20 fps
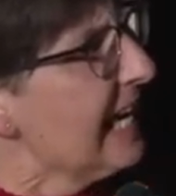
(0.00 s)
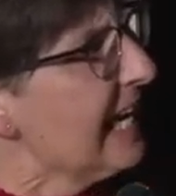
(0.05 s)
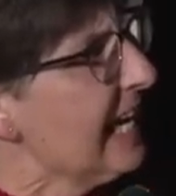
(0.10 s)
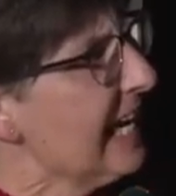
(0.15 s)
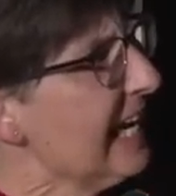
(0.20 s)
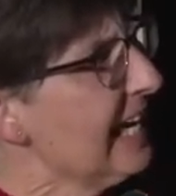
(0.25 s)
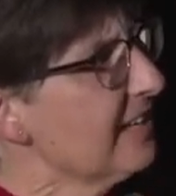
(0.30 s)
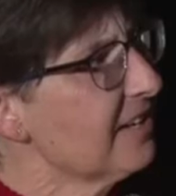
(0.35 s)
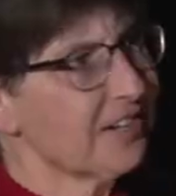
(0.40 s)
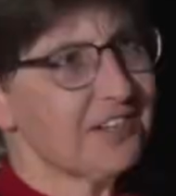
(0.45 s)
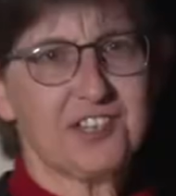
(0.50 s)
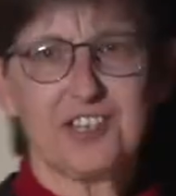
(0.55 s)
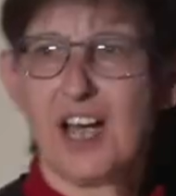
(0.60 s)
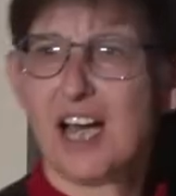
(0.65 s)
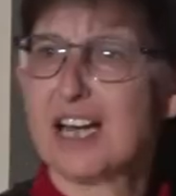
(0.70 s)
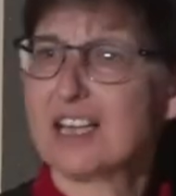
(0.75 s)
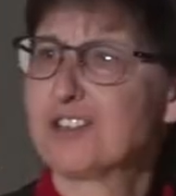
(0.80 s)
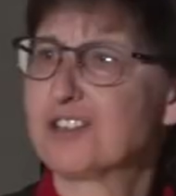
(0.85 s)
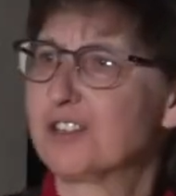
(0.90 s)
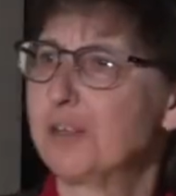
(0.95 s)
he
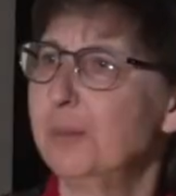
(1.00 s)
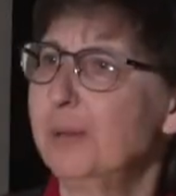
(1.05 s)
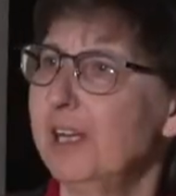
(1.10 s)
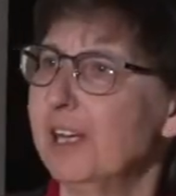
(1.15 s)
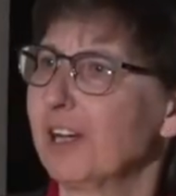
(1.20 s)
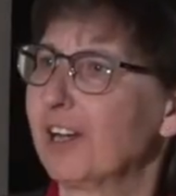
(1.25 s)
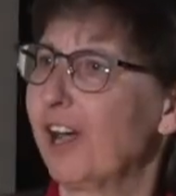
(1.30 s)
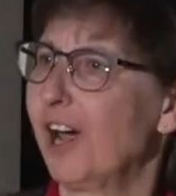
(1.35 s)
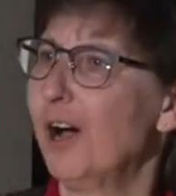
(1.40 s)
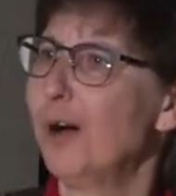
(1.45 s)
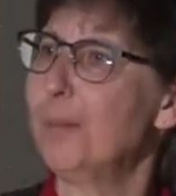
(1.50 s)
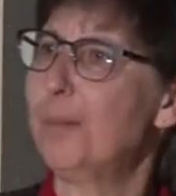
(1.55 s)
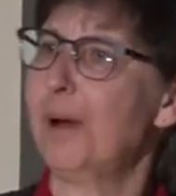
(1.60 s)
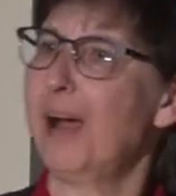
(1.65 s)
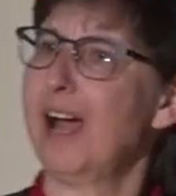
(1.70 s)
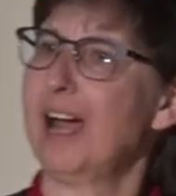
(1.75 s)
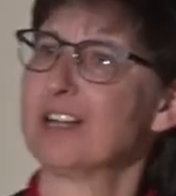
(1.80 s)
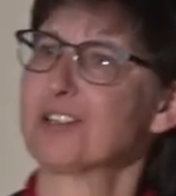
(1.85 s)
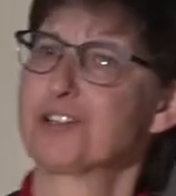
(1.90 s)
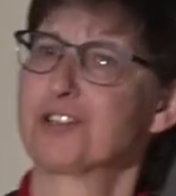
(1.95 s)
decides to be a co
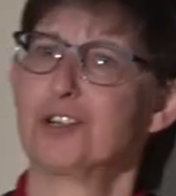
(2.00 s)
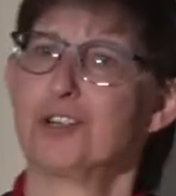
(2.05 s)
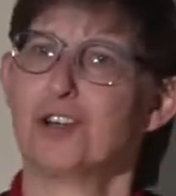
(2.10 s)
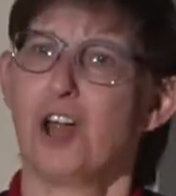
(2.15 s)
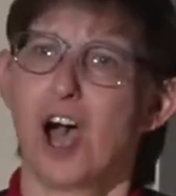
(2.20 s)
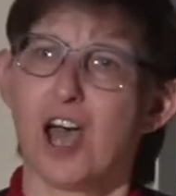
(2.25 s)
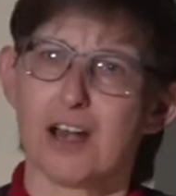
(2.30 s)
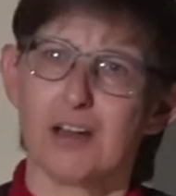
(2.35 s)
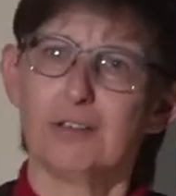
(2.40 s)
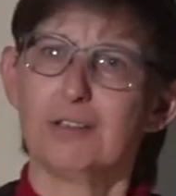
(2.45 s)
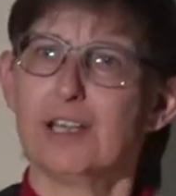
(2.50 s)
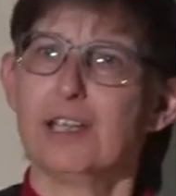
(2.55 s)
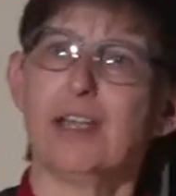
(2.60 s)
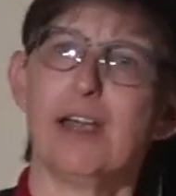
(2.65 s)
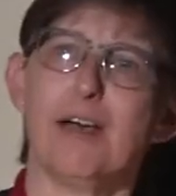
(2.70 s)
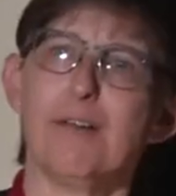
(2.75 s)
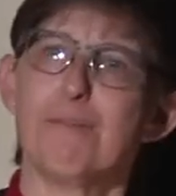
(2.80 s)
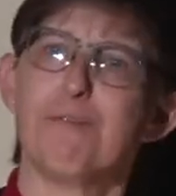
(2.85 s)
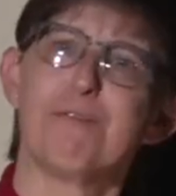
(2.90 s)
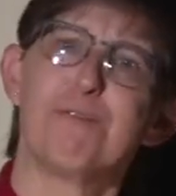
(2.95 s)
pastor not only
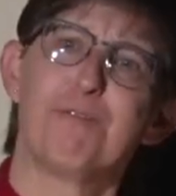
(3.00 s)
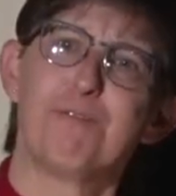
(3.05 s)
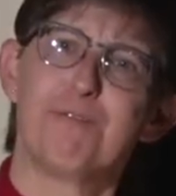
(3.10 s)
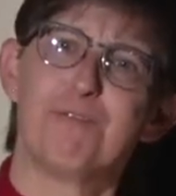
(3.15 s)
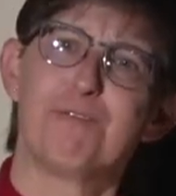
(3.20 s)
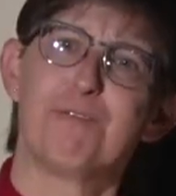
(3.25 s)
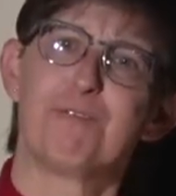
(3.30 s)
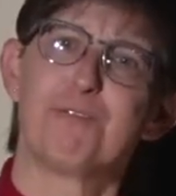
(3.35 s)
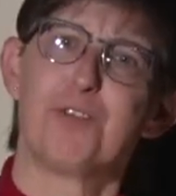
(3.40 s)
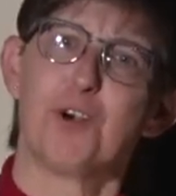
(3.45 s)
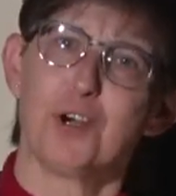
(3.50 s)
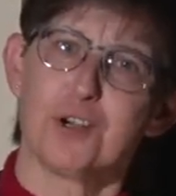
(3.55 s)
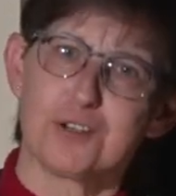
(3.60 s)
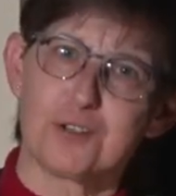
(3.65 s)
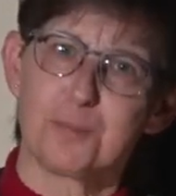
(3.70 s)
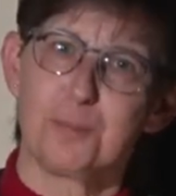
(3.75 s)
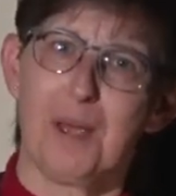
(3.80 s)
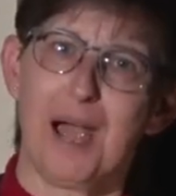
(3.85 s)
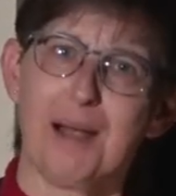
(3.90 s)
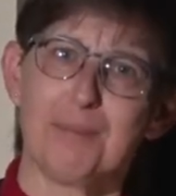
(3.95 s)
at
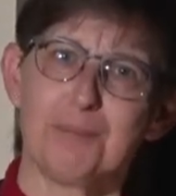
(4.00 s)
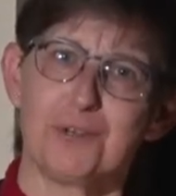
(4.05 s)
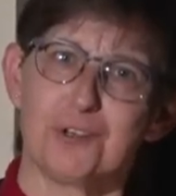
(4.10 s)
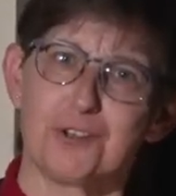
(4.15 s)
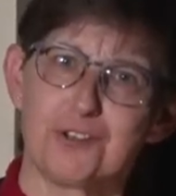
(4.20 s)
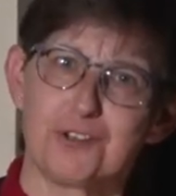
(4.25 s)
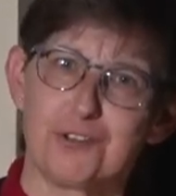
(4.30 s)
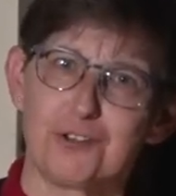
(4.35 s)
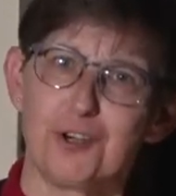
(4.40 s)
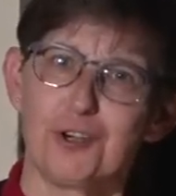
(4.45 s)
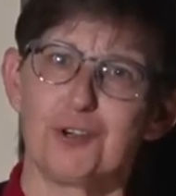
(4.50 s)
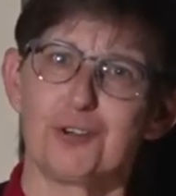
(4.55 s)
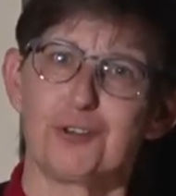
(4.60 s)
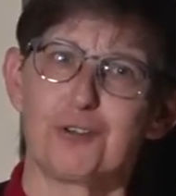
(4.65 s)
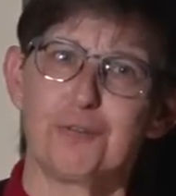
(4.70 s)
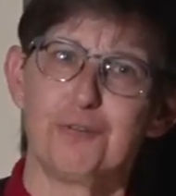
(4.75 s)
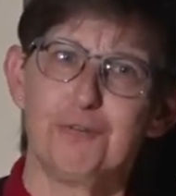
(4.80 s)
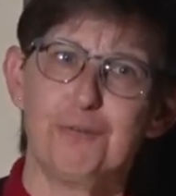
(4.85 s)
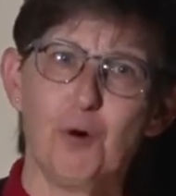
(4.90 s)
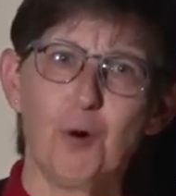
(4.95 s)
First Baptist
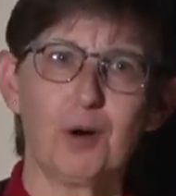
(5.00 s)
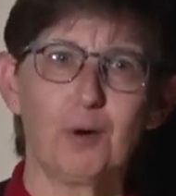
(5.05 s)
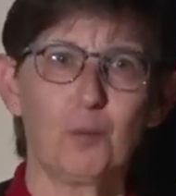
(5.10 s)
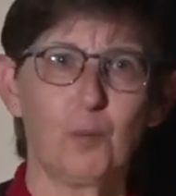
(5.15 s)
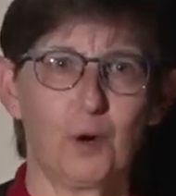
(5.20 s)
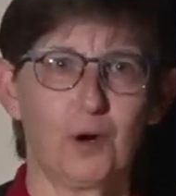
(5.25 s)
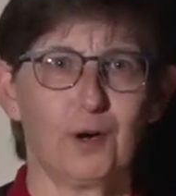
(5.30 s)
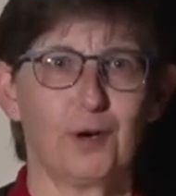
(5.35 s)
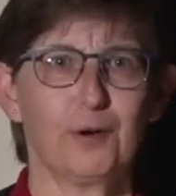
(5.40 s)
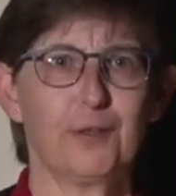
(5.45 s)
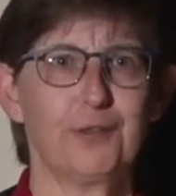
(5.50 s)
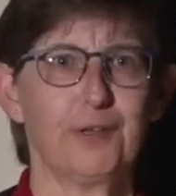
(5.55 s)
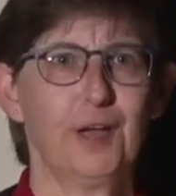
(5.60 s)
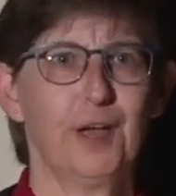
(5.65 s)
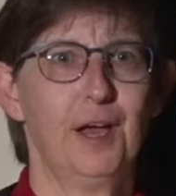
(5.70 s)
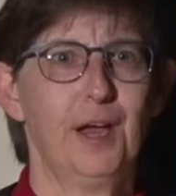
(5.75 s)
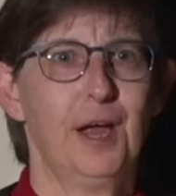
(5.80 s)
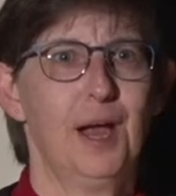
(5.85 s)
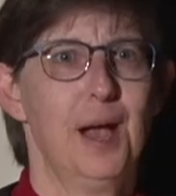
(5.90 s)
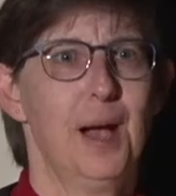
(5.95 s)
Church Fort Worth,
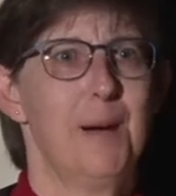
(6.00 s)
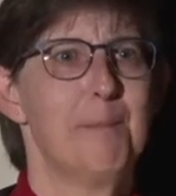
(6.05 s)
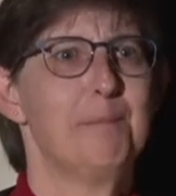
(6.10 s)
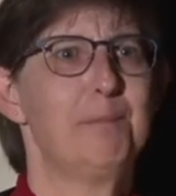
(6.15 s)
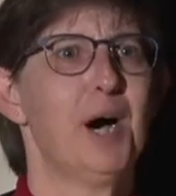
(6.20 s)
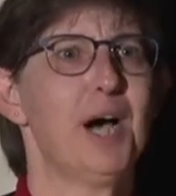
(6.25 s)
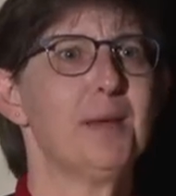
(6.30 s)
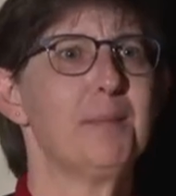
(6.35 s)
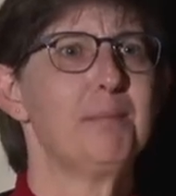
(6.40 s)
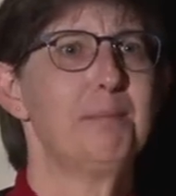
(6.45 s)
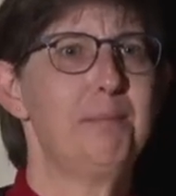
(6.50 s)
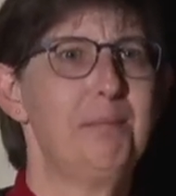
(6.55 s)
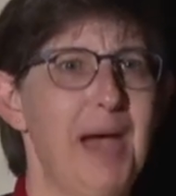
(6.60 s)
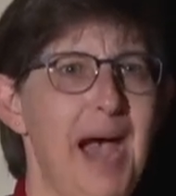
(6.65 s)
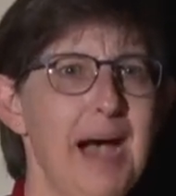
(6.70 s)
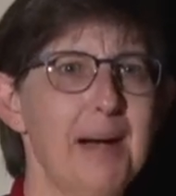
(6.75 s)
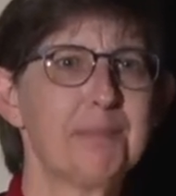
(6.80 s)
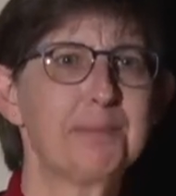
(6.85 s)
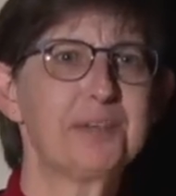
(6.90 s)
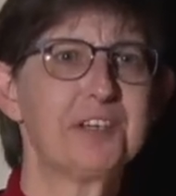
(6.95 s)
but
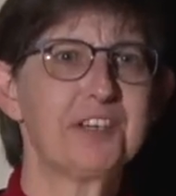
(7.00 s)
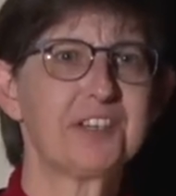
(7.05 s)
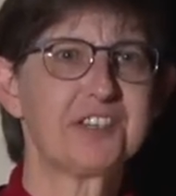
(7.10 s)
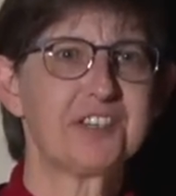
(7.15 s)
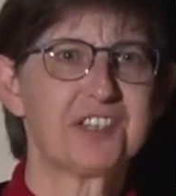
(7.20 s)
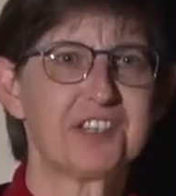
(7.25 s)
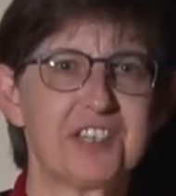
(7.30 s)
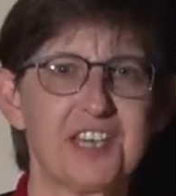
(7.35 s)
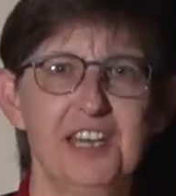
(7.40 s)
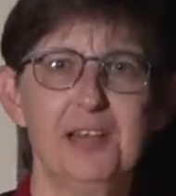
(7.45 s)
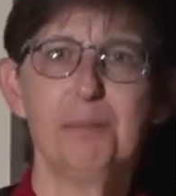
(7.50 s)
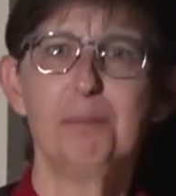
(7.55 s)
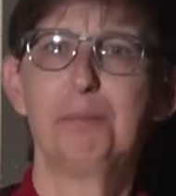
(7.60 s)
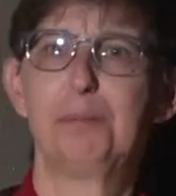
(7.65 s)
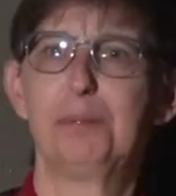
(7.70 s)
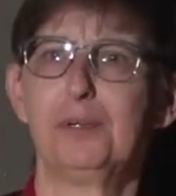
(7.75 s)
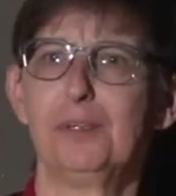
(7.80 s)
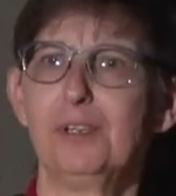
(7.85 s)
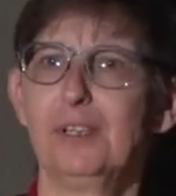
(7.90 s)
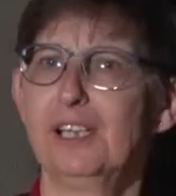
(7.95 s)
Baptist
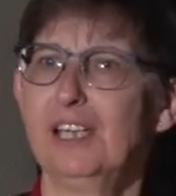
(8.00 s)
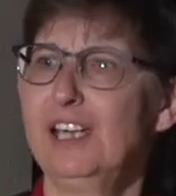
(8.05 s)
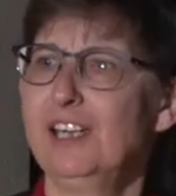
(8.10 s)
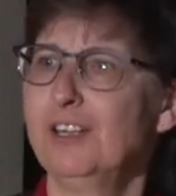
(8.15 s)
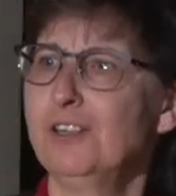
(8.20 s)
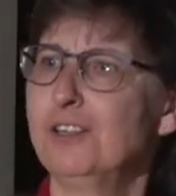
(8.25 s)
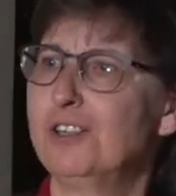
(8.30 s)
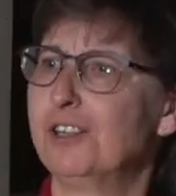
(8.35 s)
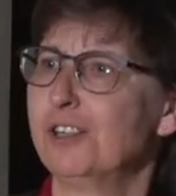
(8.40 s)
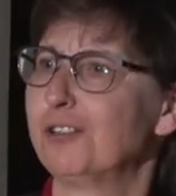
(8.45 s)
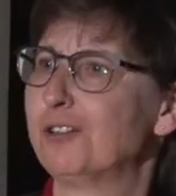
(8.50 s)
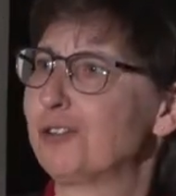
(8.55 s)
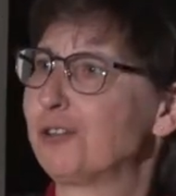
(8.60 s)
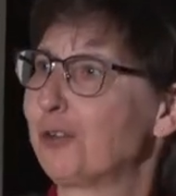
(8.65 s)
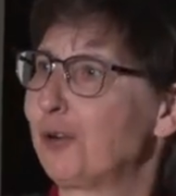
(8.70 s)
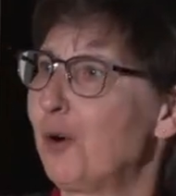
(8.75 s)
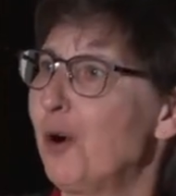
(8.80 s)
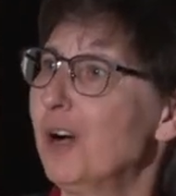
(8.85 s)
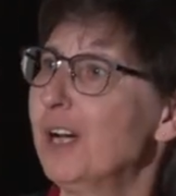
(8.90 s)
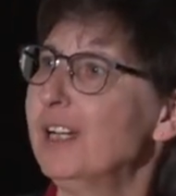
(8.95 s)
Temple in
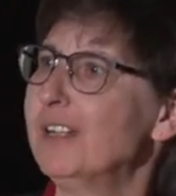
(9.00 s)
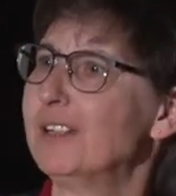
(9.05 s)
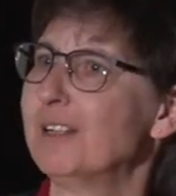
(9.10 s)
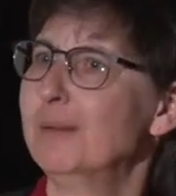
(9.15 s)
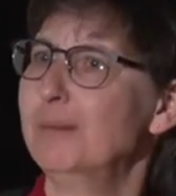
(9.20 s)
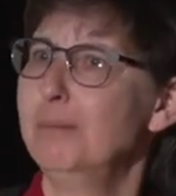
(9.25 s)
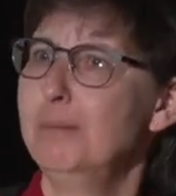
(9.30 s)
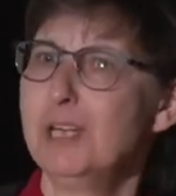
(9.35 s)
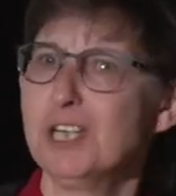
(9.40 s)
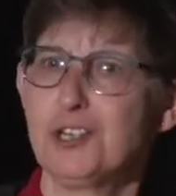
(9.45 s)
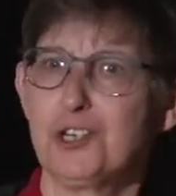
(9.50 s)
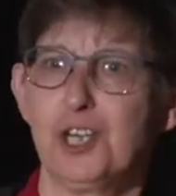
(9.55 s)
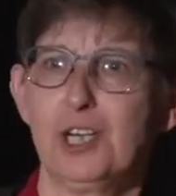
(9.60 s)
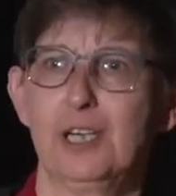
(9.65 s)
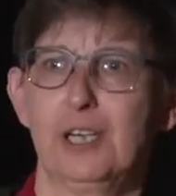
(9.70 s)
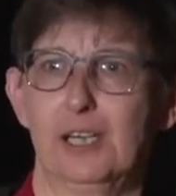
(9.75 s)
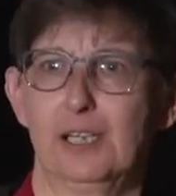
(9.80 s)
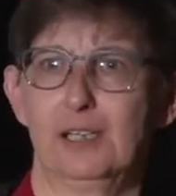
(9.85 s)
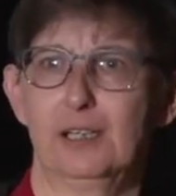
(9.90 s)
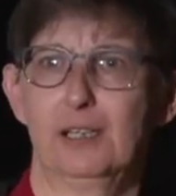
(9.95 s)
Detroit,
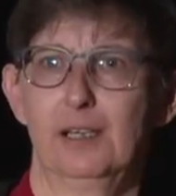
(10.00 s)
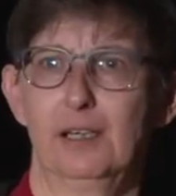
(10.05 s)
Michigan.